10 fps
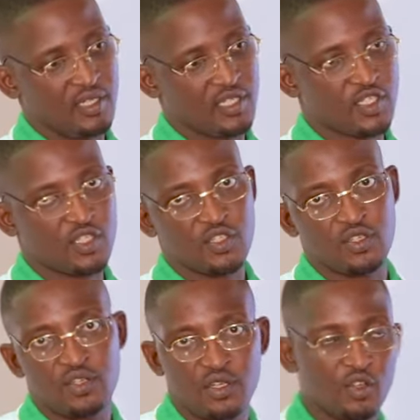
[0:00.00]
is
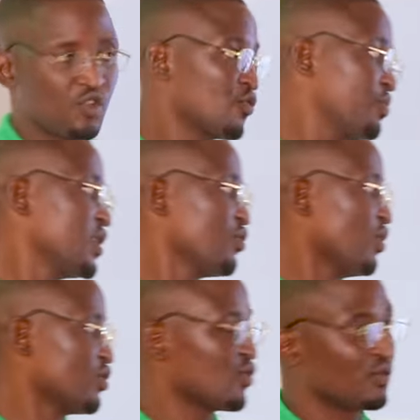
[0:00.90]
should be the
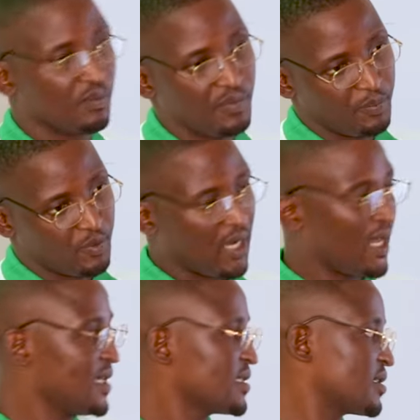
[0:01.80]
one to be
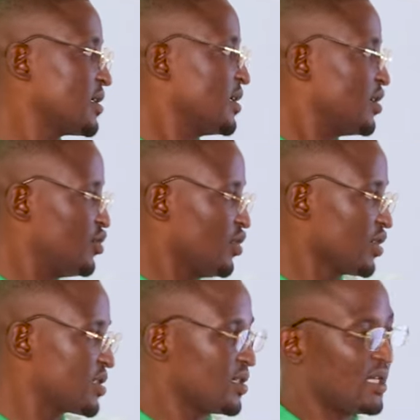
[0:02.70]
pluralized,
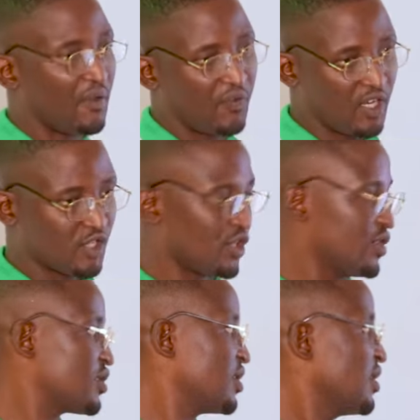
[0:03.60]
not the
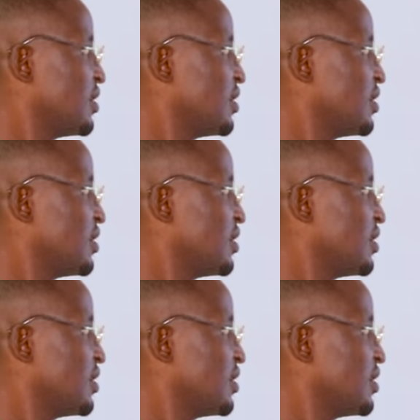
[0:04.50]
afflictions.